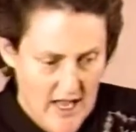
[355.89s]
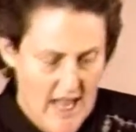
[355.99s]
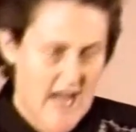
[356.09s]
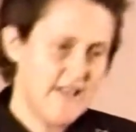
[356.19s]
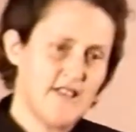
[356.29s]

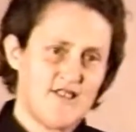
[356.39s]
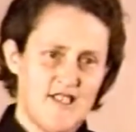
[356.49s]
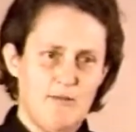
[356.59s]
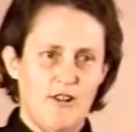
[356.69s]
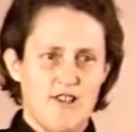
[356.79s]
and a
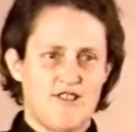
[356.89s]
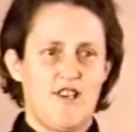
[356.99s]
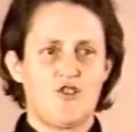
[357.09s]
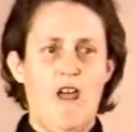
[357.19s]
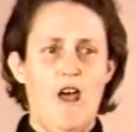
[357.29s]
stimulus
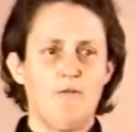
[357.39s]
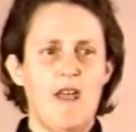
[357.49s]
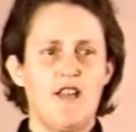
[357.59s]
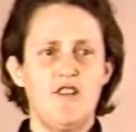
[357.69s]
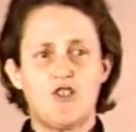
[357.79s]
that a child
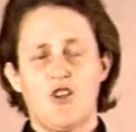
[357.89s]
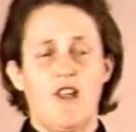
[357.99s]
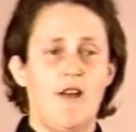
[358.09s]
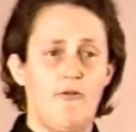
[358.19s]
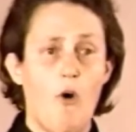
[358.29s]
may
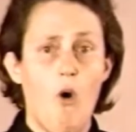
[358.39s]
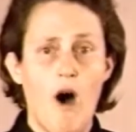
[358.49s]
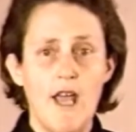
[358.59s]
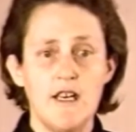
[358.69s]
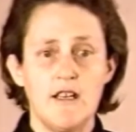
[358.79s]
initially
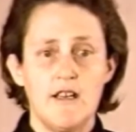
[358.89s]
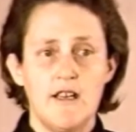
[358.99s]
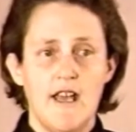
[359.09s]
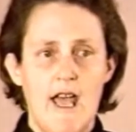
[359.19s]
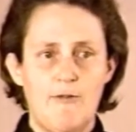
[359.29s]
avoid,
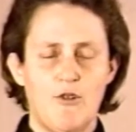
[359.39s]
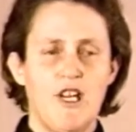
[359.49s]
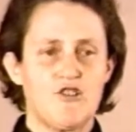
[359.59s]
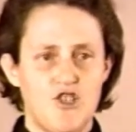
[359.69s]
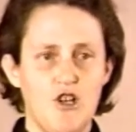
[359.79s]
after
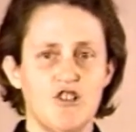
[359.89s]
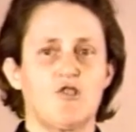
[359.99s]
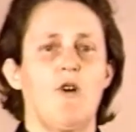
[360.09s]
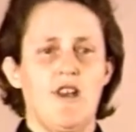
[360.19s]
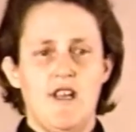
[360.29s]
he gets
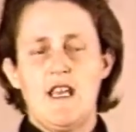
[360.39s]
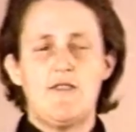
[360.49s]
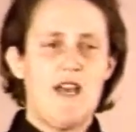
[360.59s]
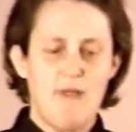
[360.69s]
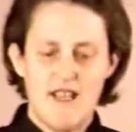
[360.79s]
used to it, he
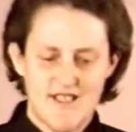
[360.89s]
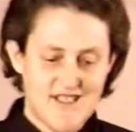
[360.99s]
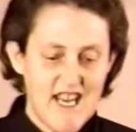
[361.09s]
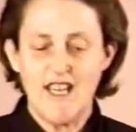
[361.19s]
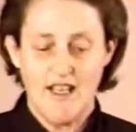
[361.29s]
then may
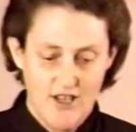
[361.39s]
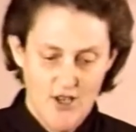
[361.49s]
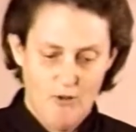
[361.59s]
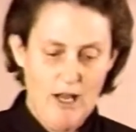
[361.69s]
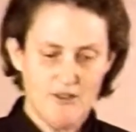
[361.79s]
seek it.
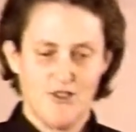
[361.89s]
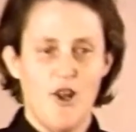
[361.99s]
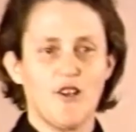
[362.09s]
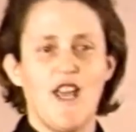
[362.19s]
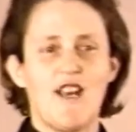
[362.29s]
When I was a
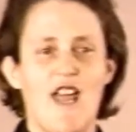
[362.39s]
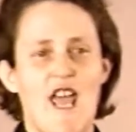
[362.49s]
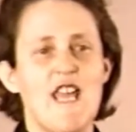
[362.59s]
little kid, I